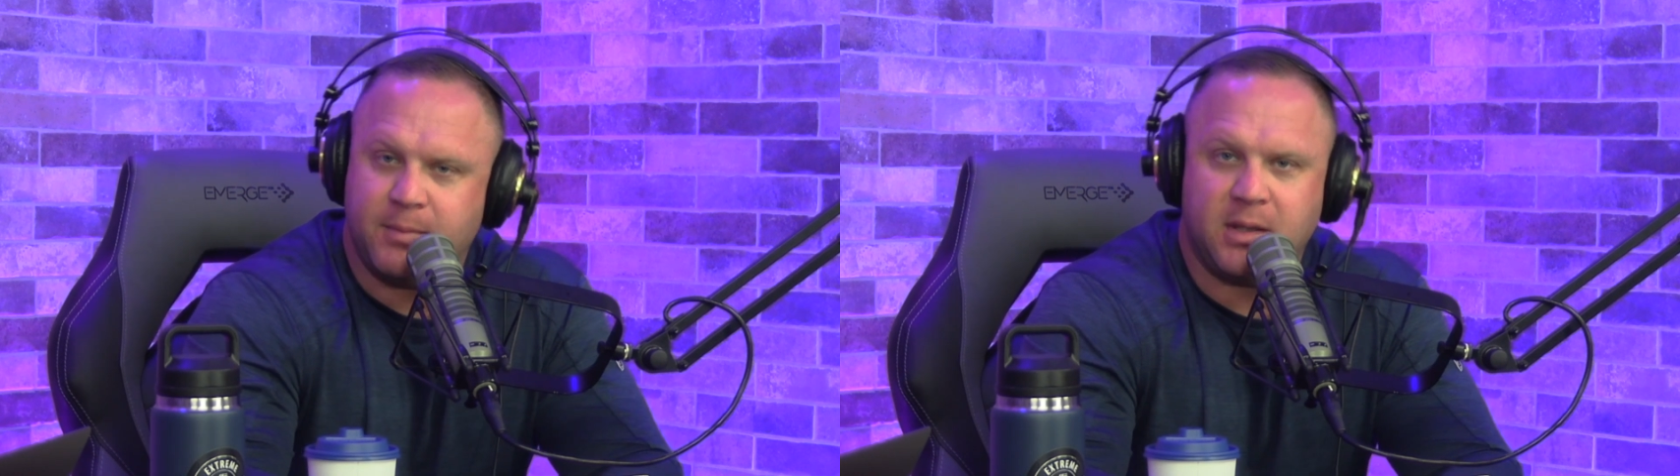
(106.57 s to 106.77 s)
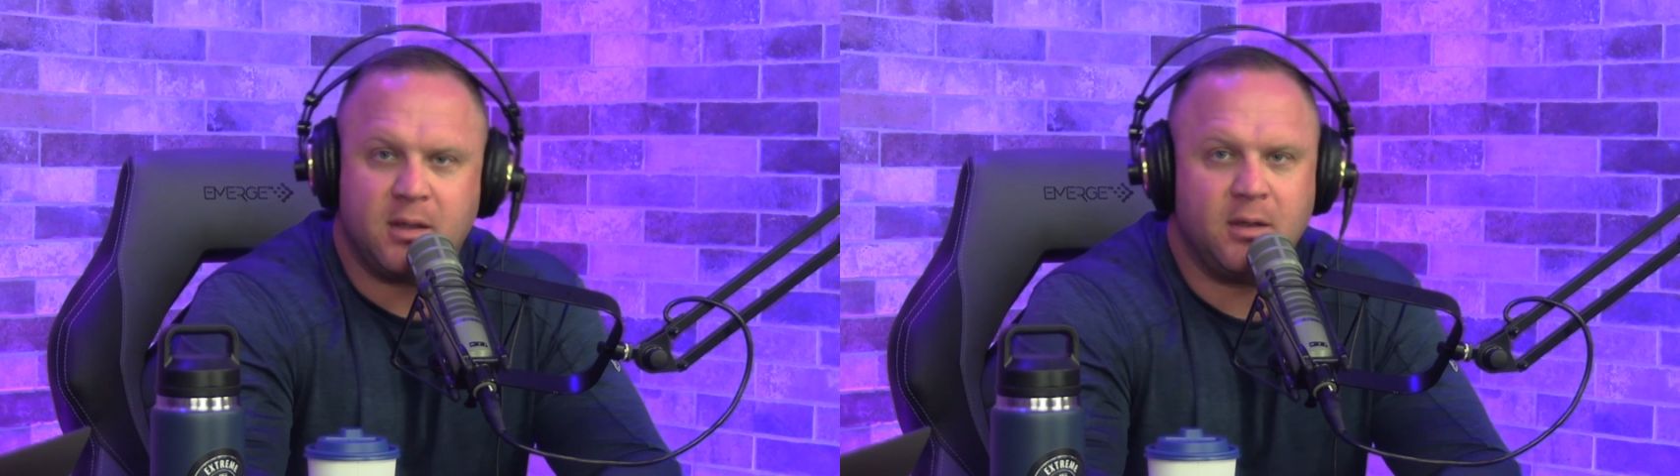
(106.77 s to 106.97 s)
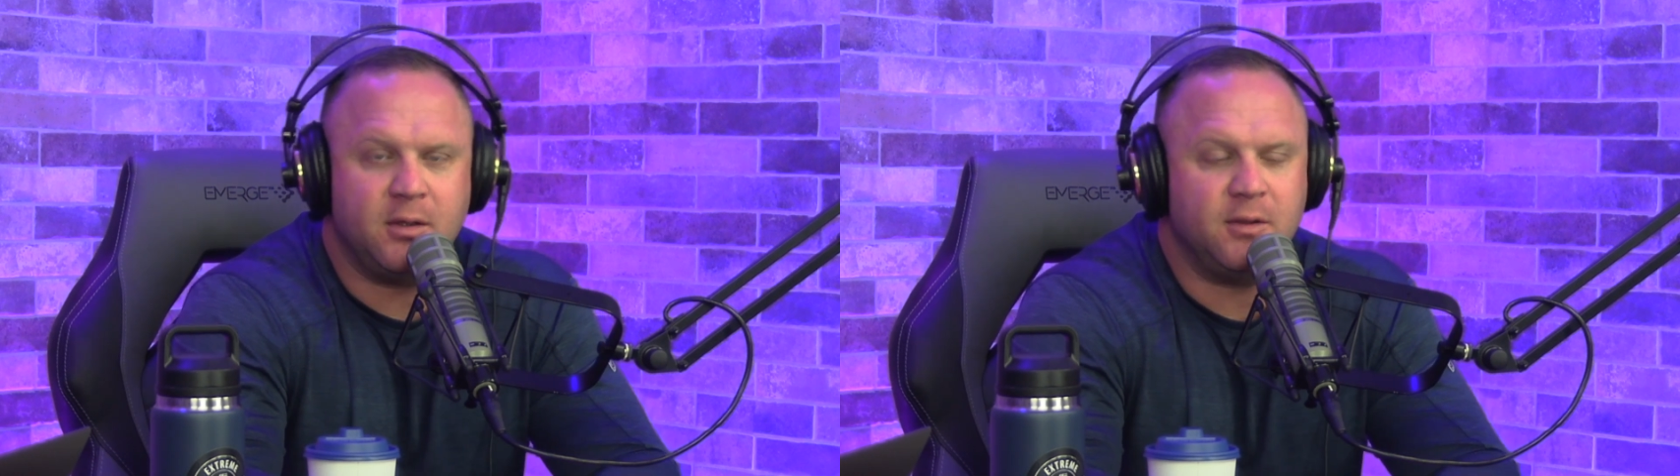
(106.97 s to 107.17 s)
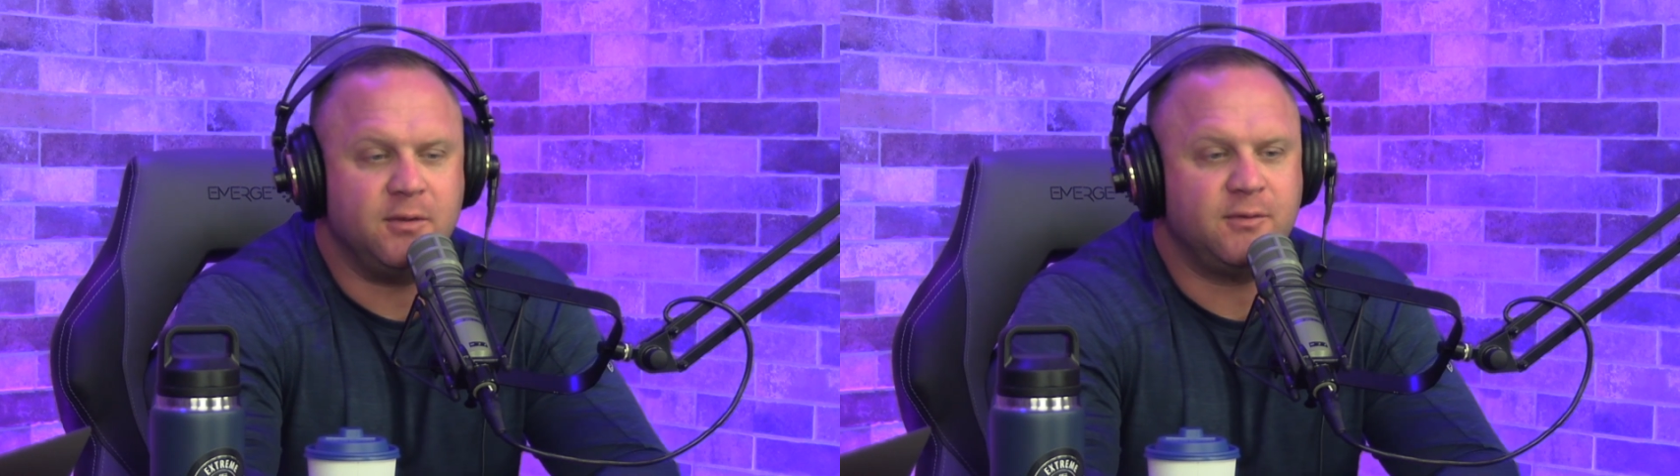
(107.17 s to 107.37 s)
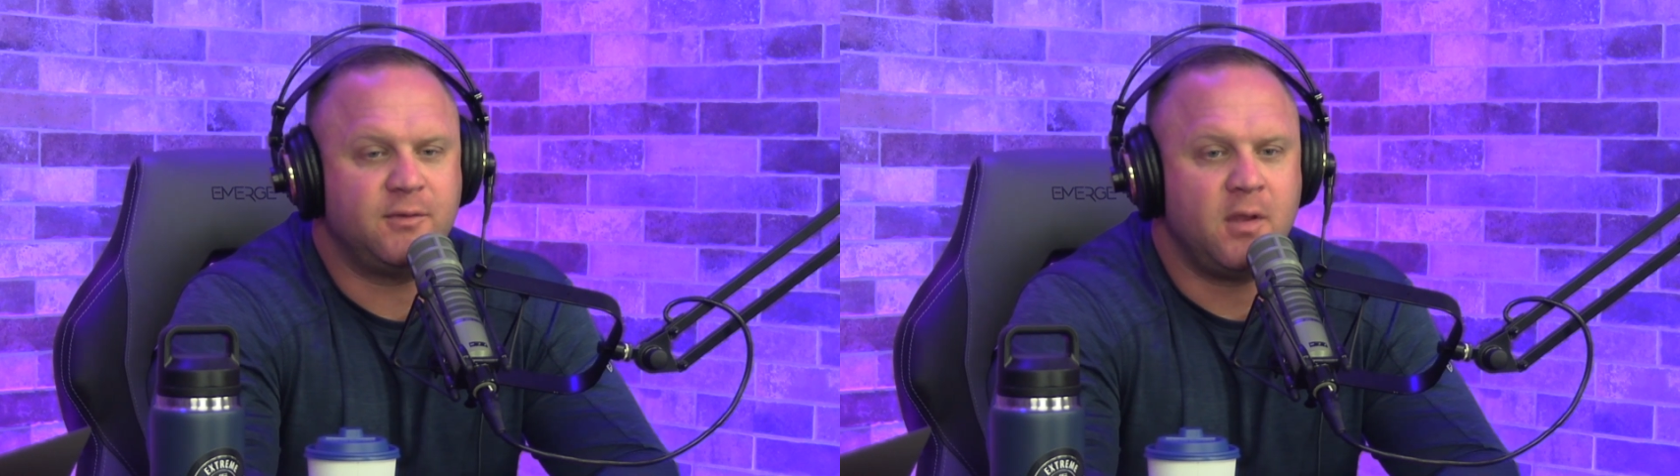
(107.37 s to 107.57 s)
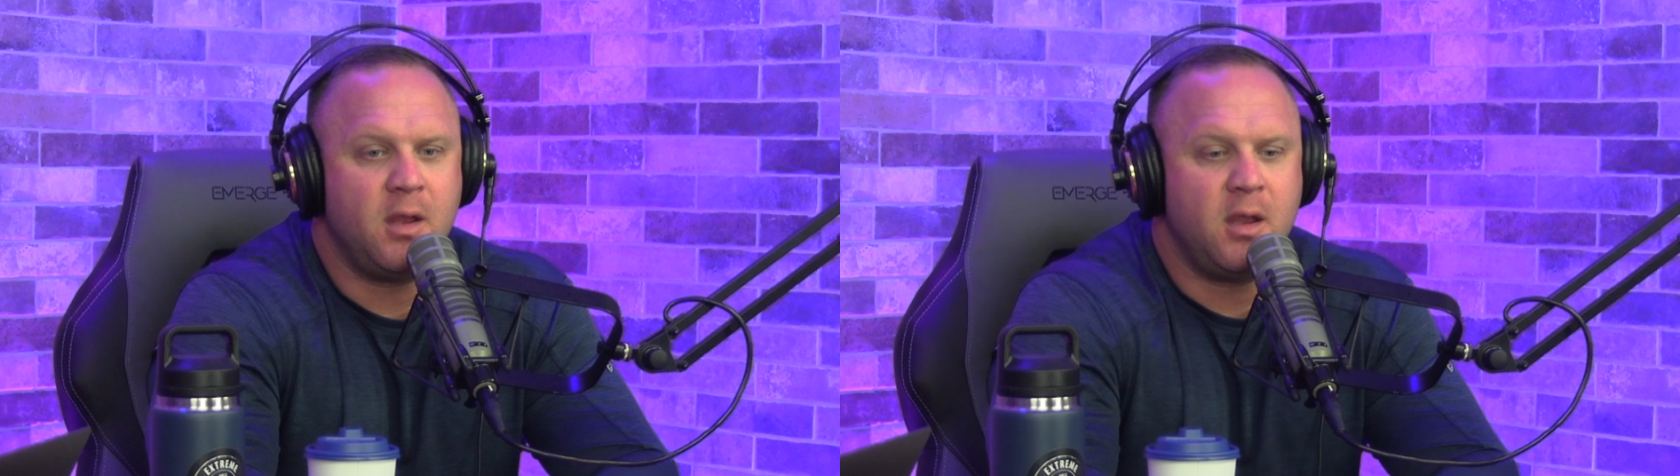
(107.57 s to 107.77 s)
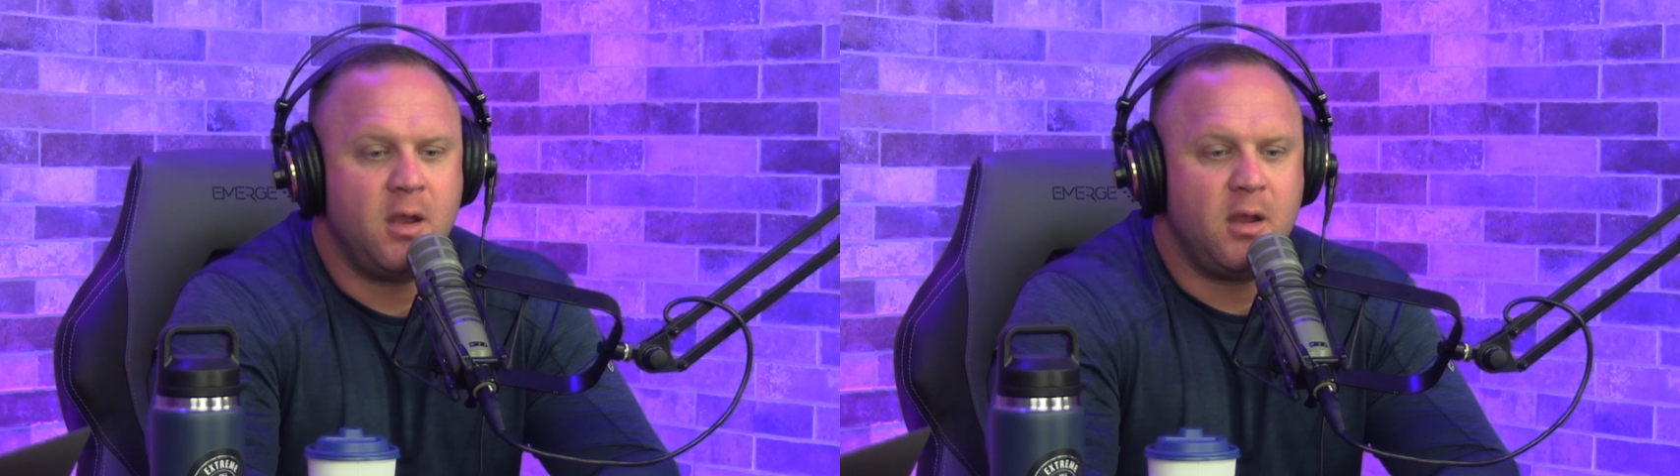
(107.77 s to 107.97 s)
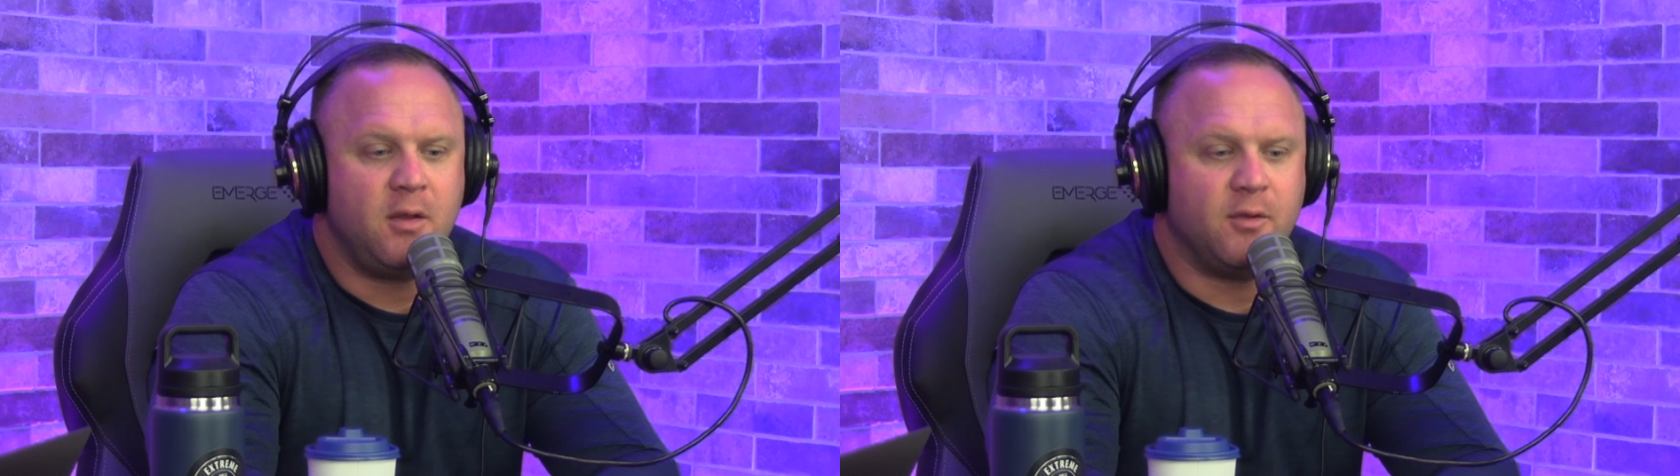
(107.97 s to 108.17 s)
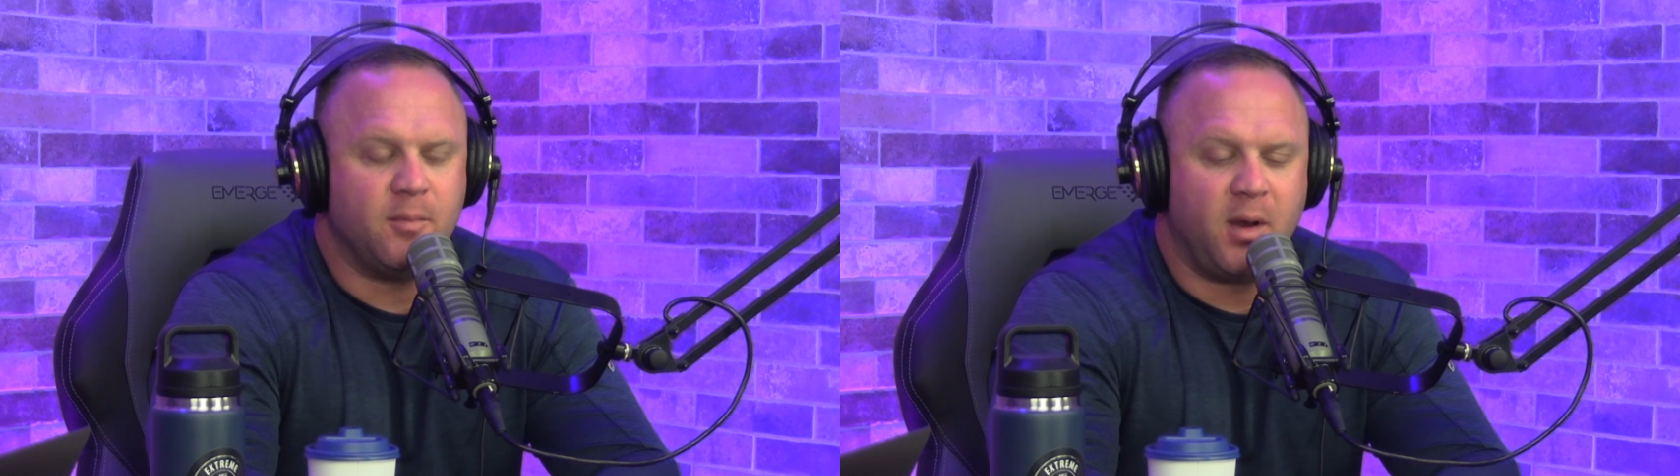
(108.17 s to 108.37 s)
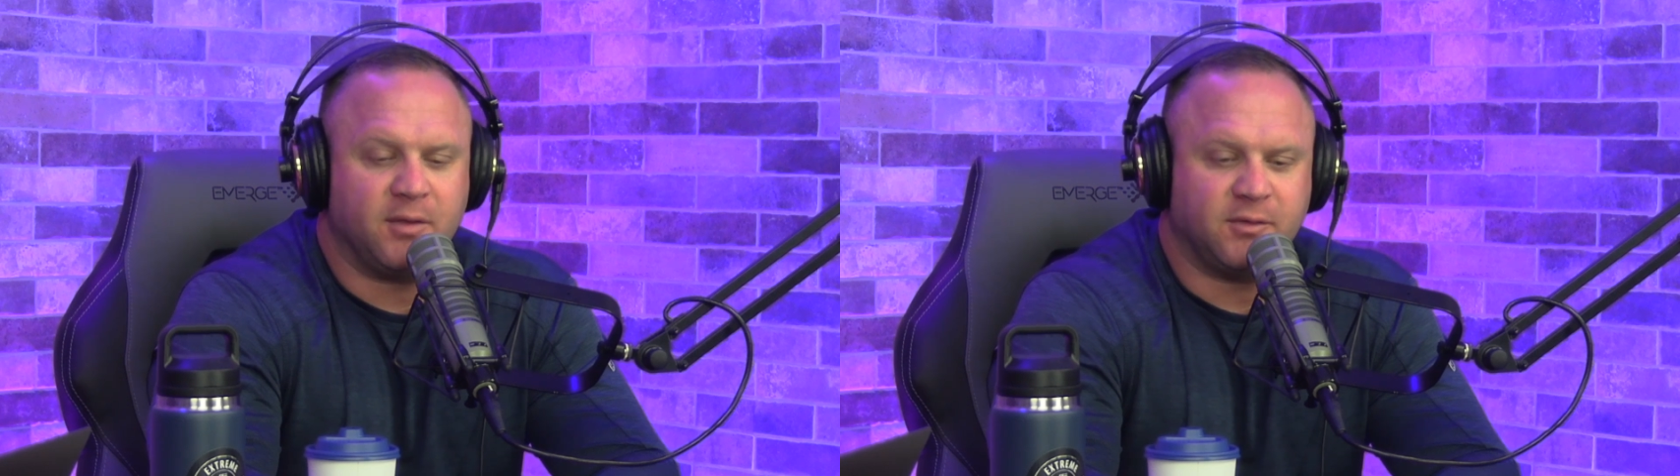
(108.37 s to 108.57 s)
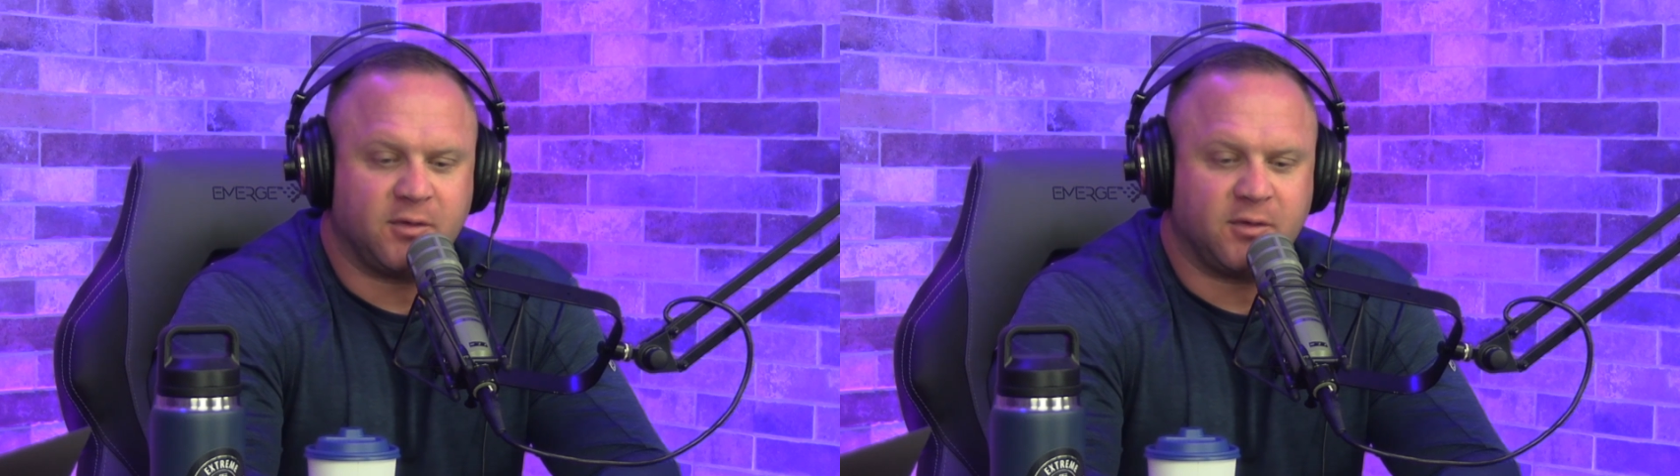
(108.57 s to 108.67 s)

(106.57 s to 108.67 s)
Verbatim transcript: Because their boss